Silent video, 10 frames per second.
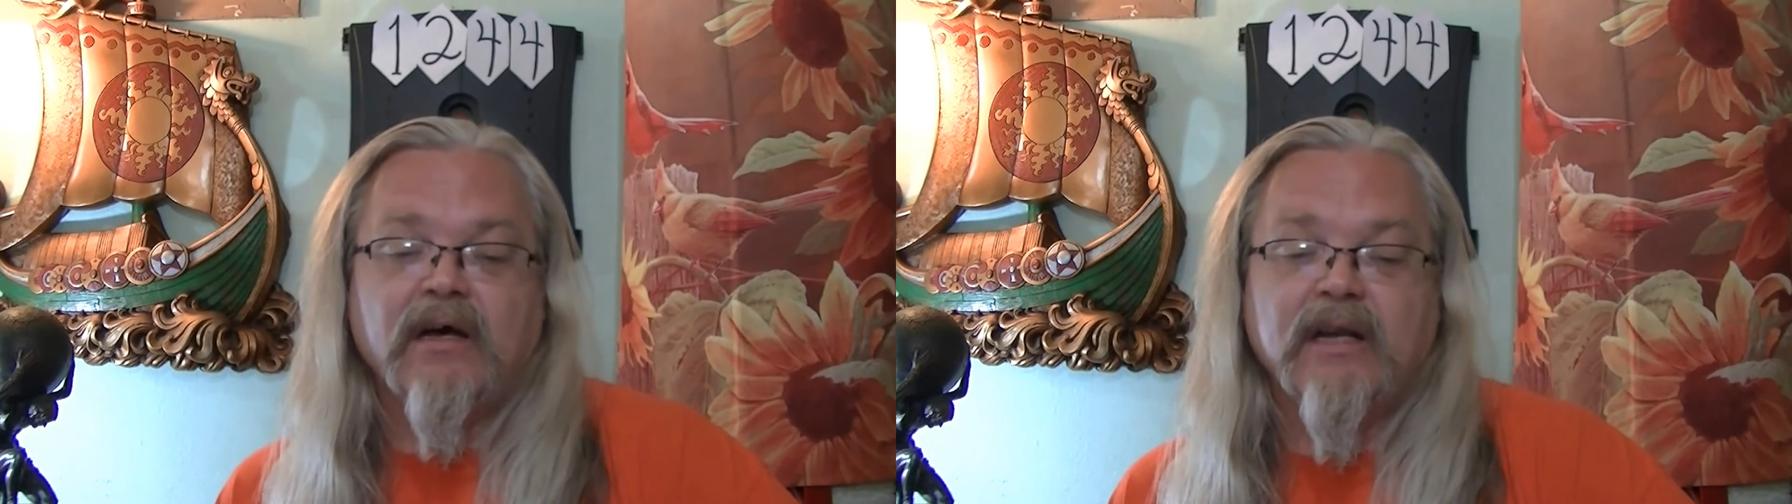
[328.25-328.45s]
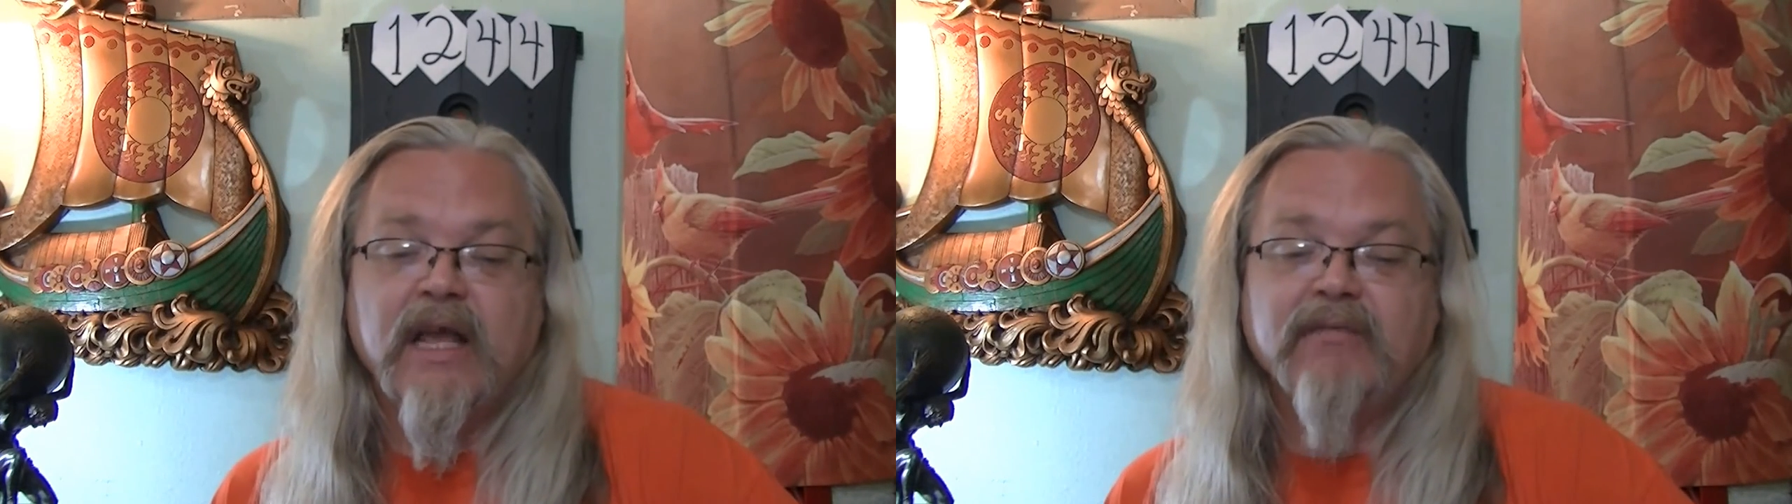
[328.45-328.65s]

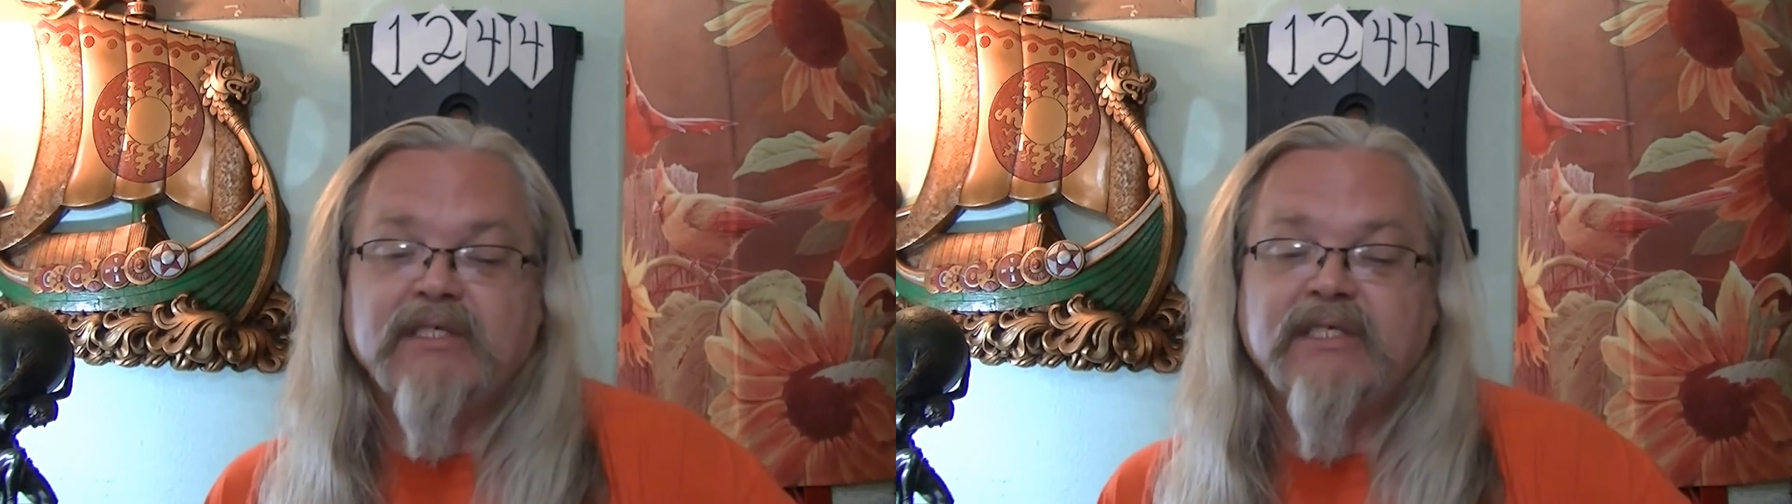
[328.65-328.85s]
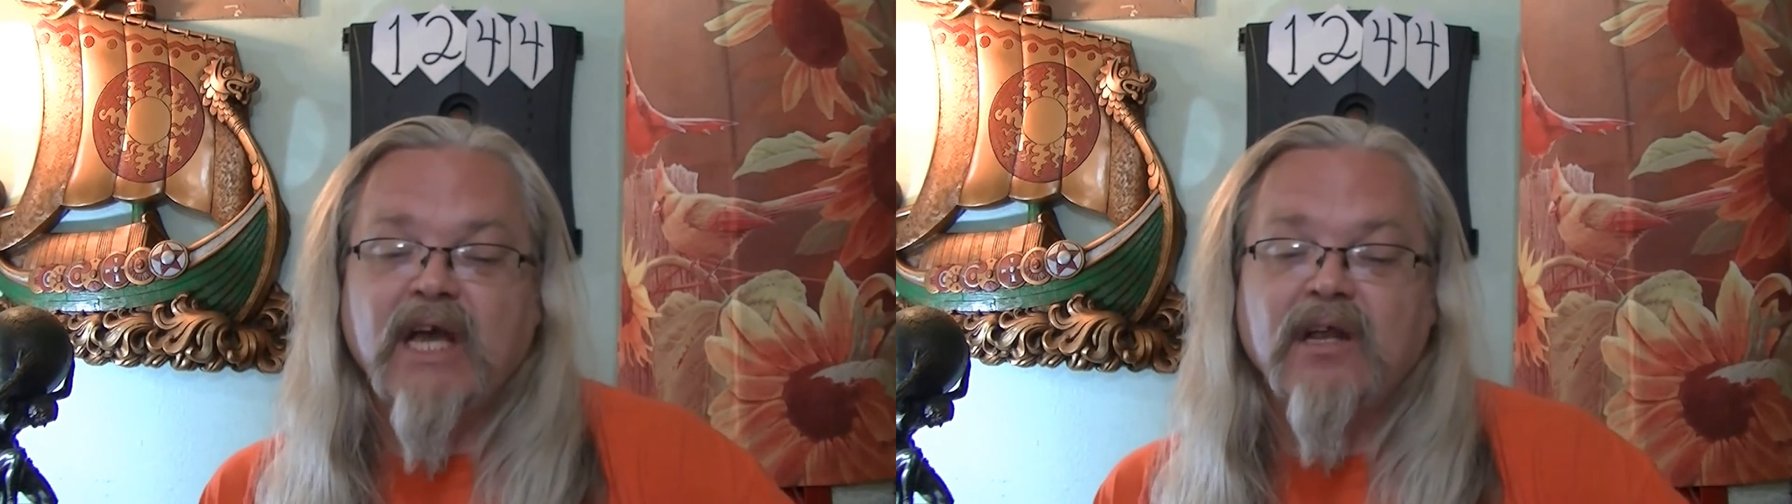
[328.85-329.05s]
Navy
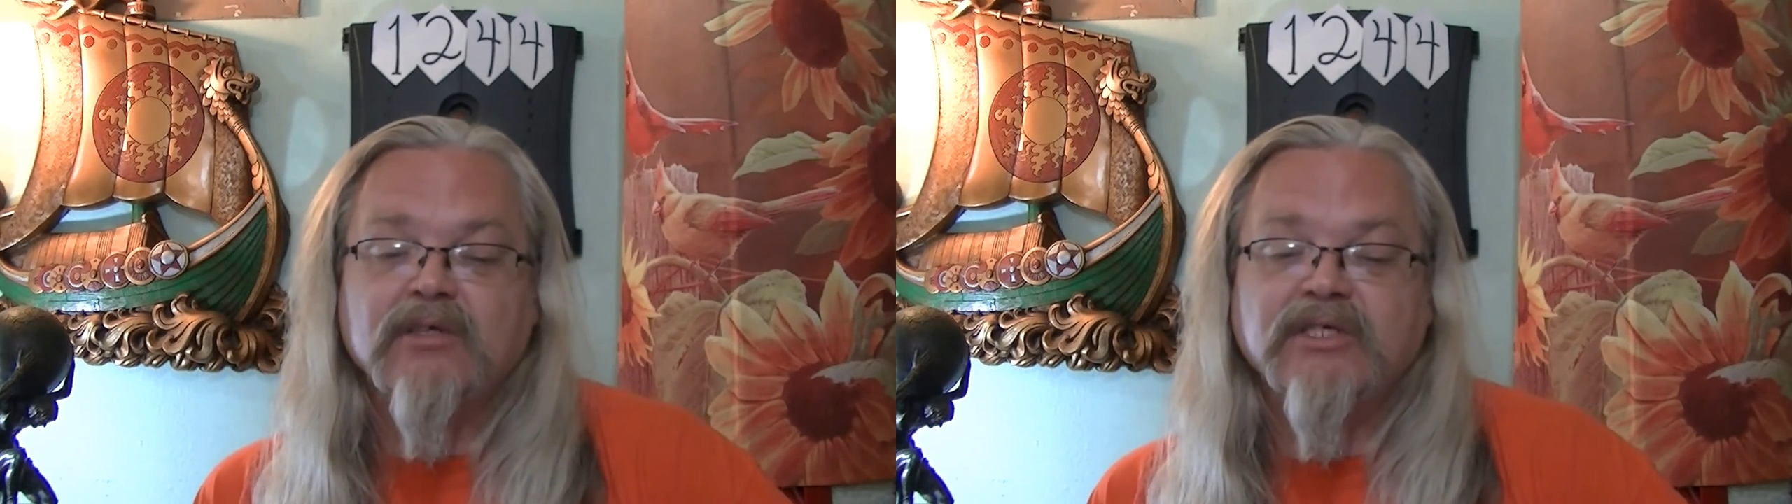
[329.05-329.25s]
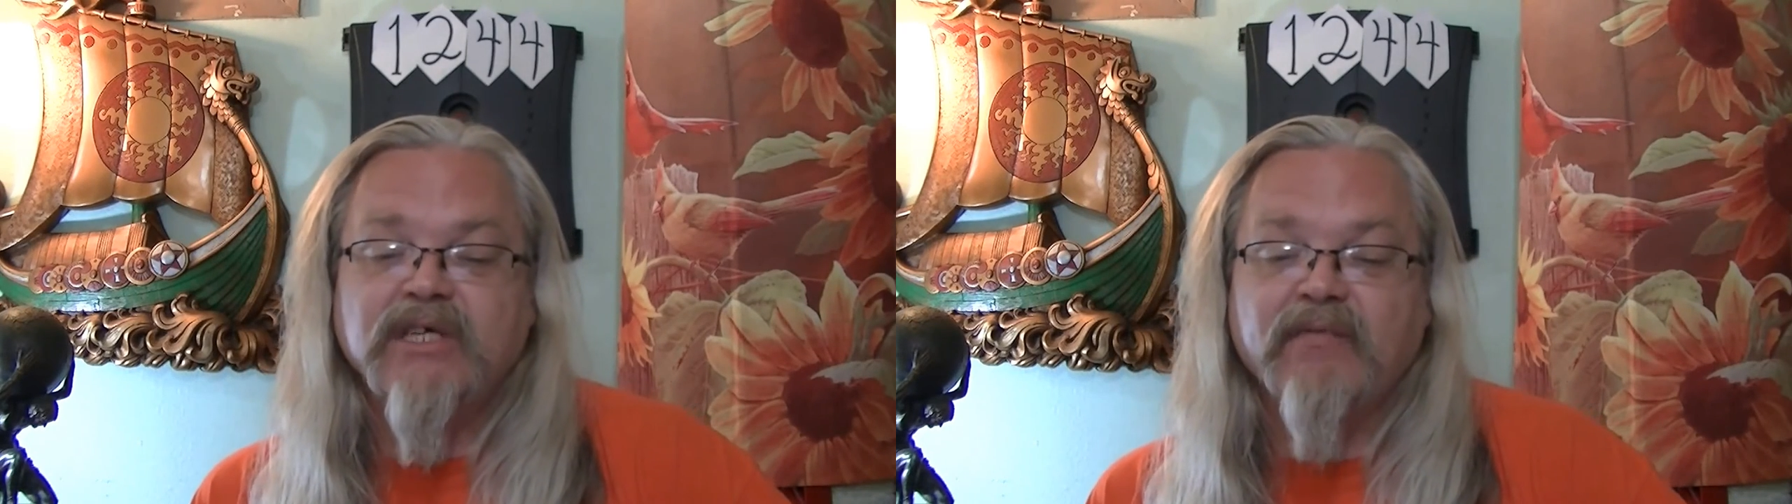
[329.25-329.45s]

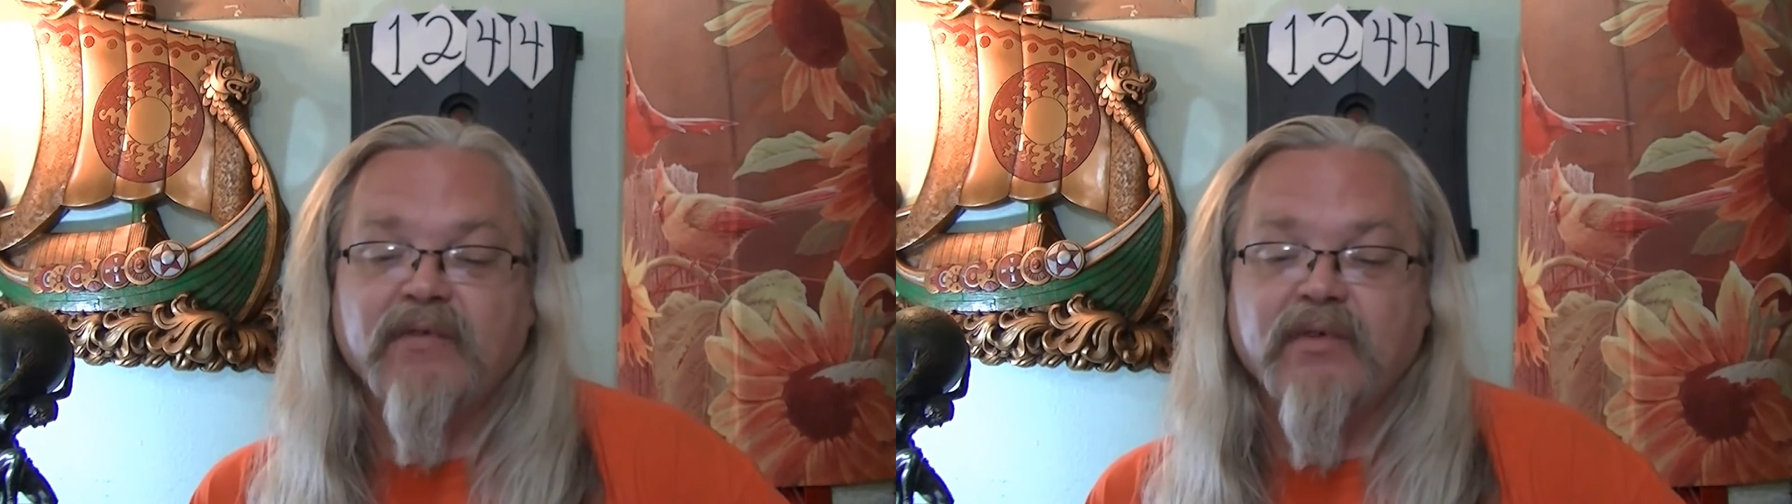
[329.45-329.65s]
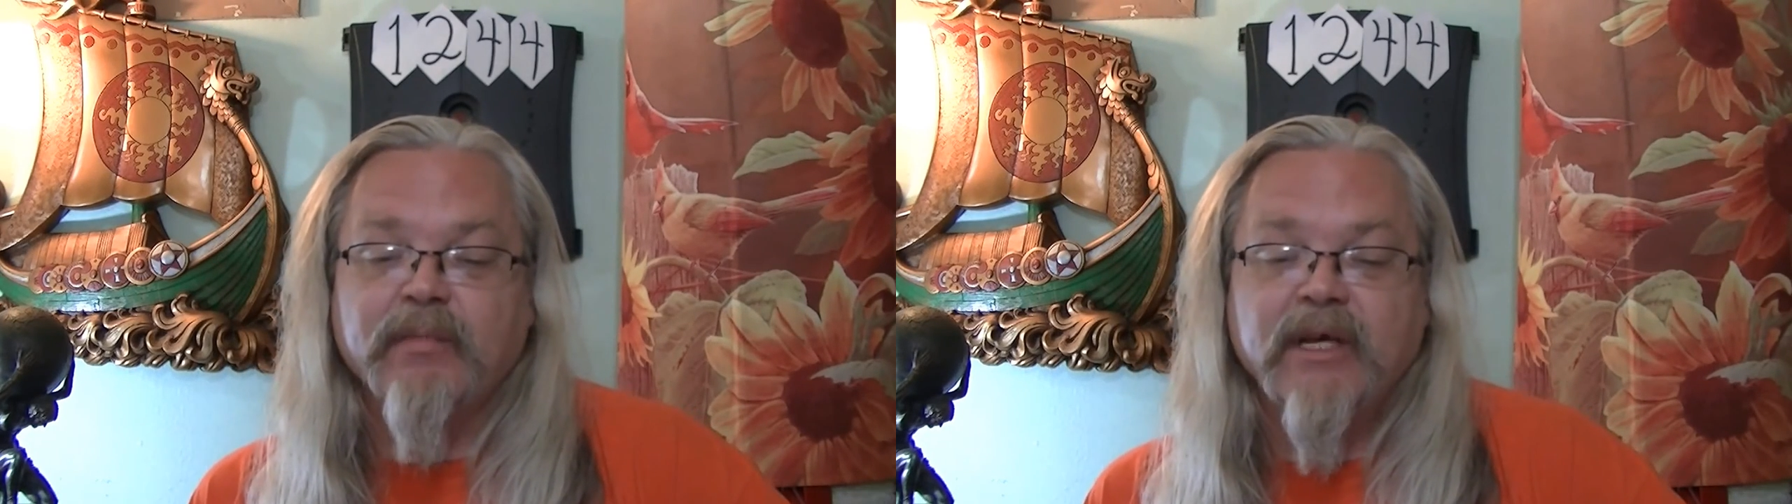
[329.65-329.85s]
sailors suffer from